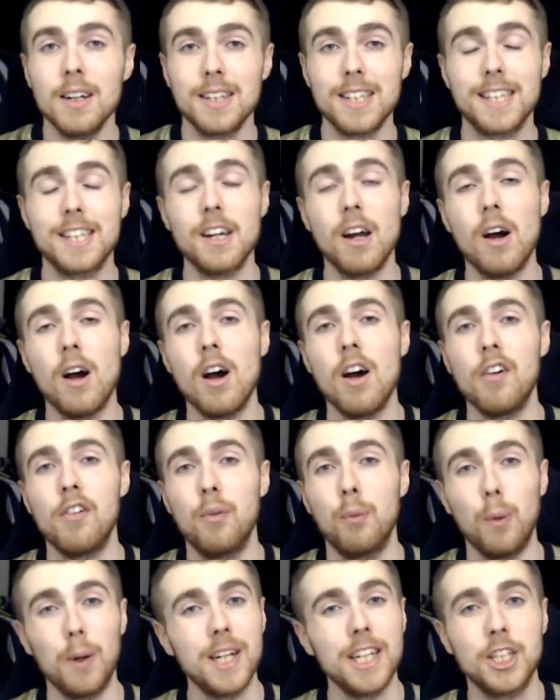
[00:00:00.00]
To start off,
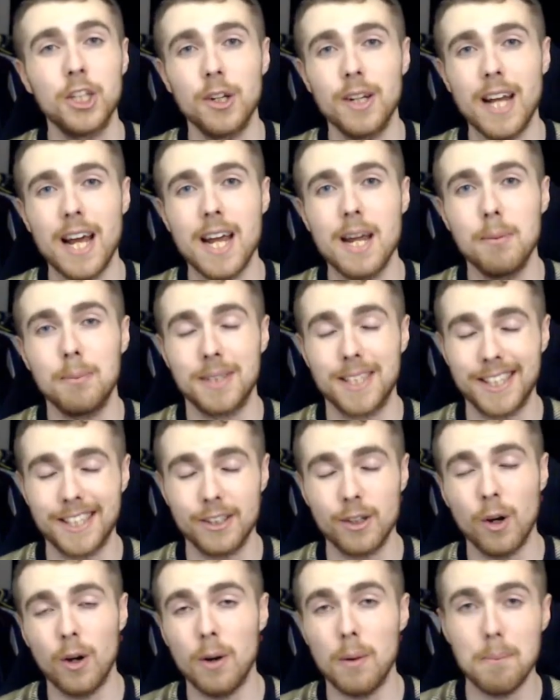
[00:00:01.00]
what is your name?
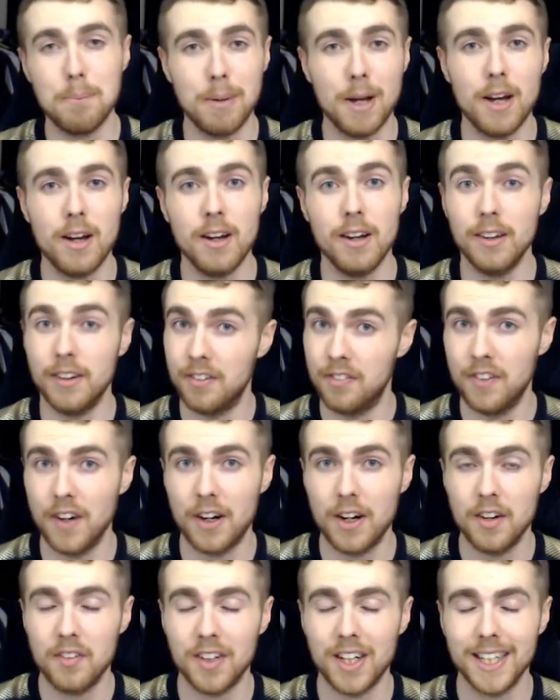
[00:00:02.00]
Scott Bird.
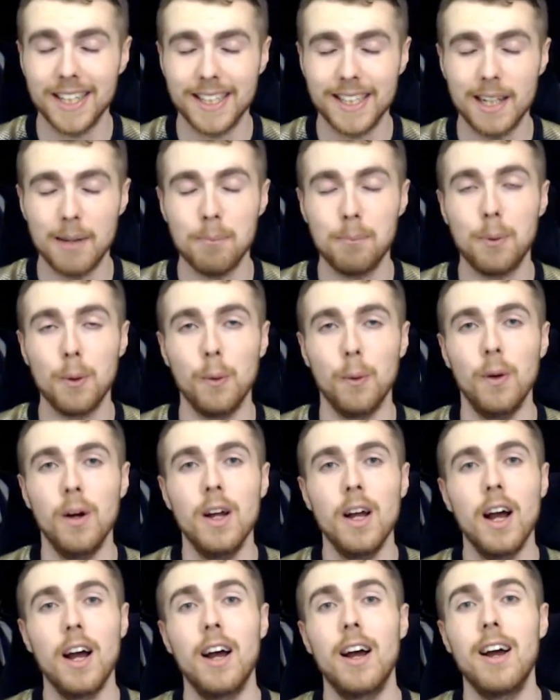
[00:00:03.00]
Very, very simple.
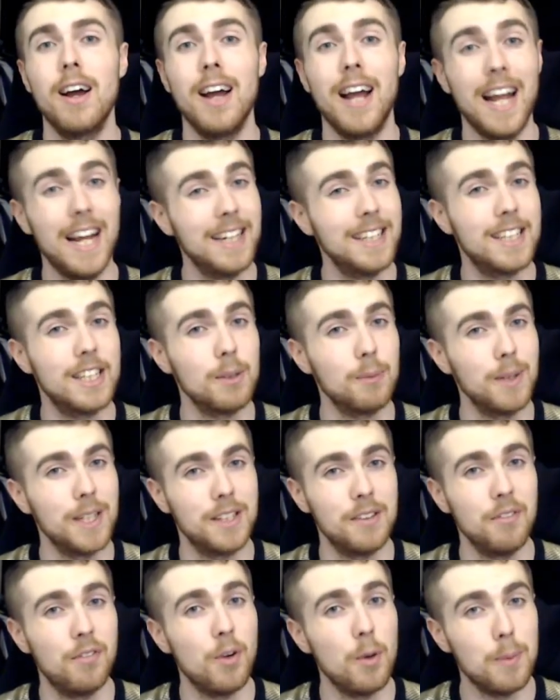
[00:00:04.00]
Uh, hence the
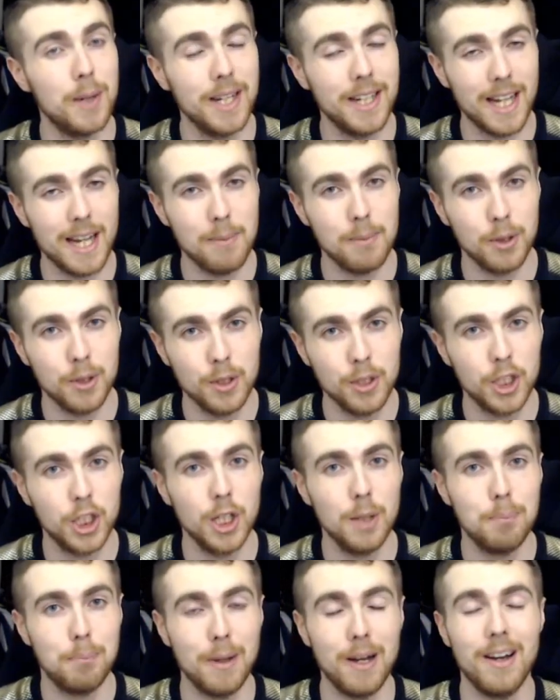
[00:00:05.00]
reason for my name on
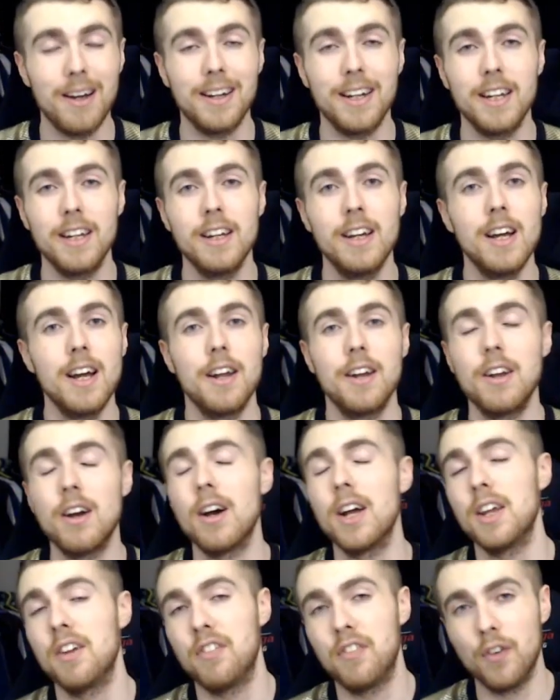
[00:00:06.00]
YouTube,
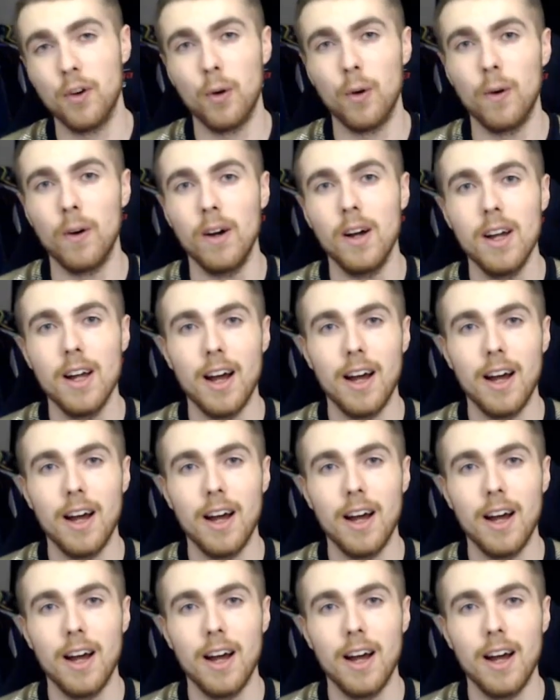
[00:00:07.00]
Birdie94.